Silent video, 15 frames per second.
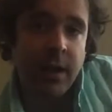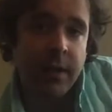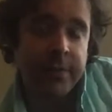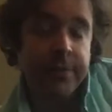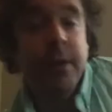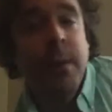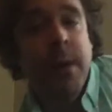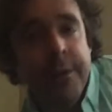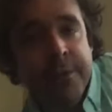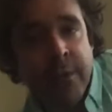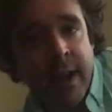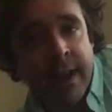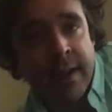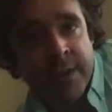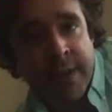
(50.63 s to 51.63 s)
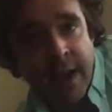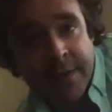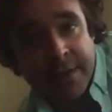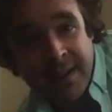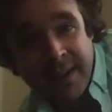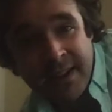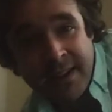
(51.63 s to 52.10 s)
from our friends
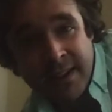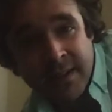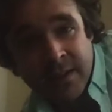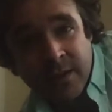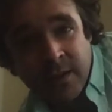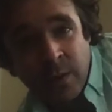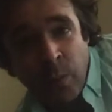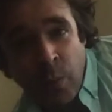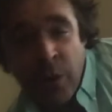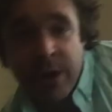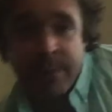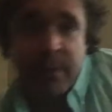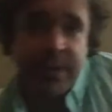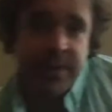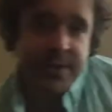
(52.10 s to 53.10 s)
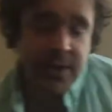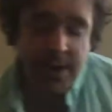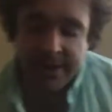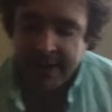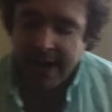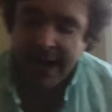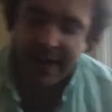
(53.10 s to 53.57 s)
at the Warner Brothers
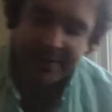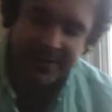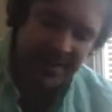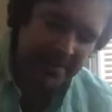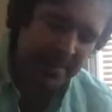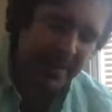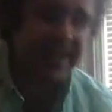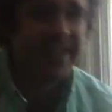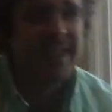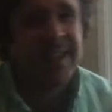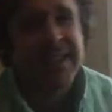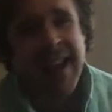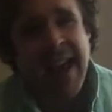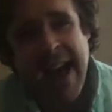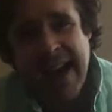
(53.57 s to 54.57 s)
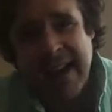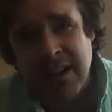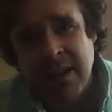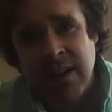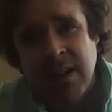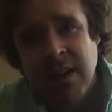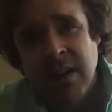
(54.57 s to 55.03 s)
Archives, but it's
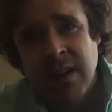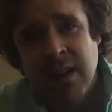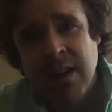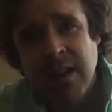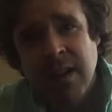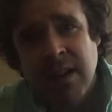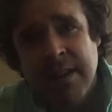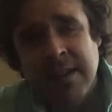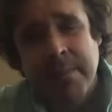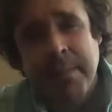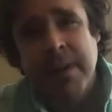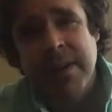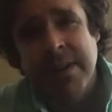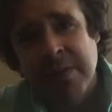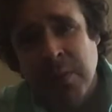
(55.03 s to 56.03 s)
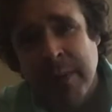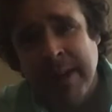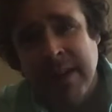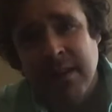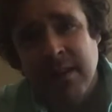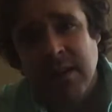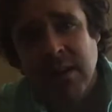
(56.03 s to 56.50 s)
a
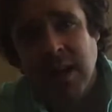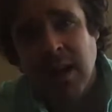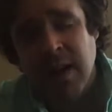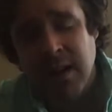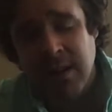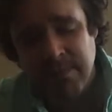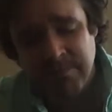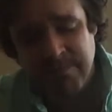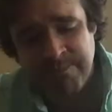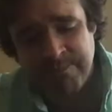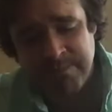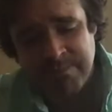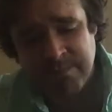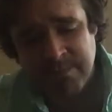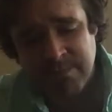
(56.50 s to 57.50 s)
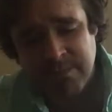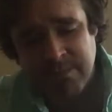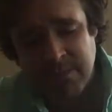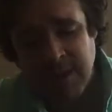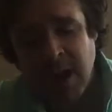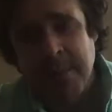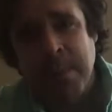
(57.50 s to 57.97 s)
bittersweet
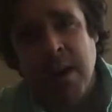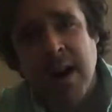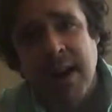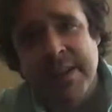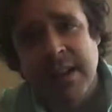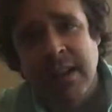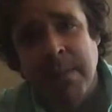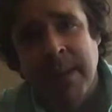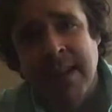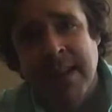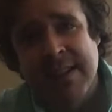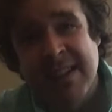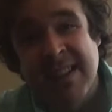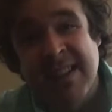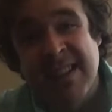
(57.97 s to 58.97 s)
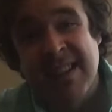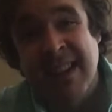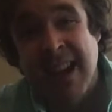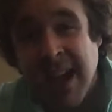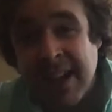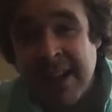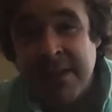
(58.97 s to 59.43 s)
unboxing because this is
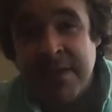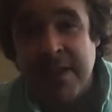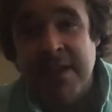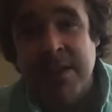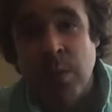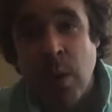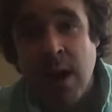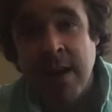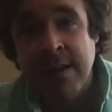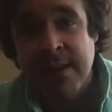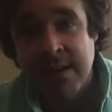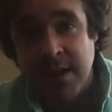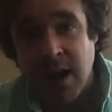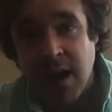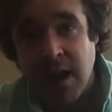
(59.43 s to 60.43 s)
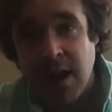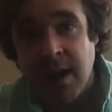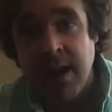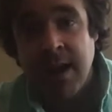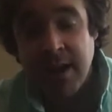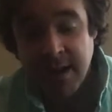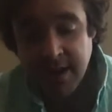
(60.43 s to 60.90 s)
kind of the swan song.
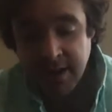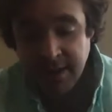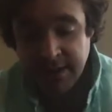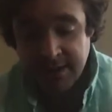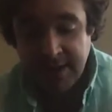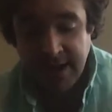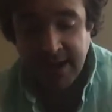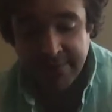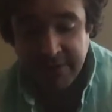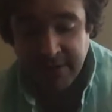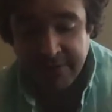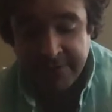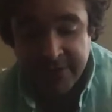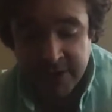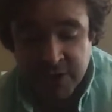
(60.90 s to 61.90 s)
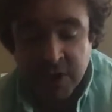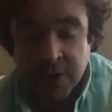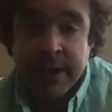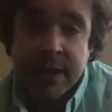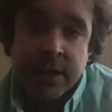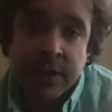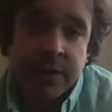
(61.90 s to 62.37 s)
They've
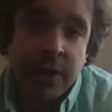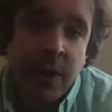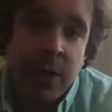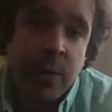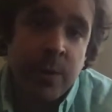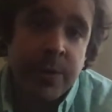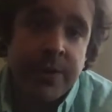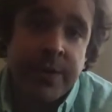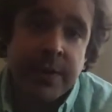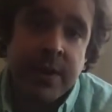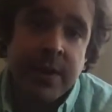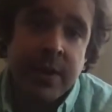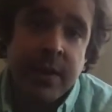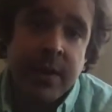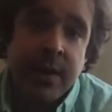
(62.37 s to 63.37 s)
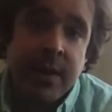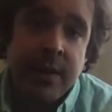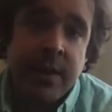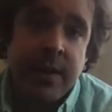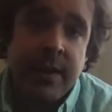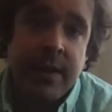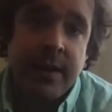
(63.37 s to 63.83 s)
officially closed
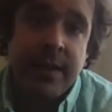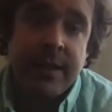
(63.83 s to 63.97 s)
the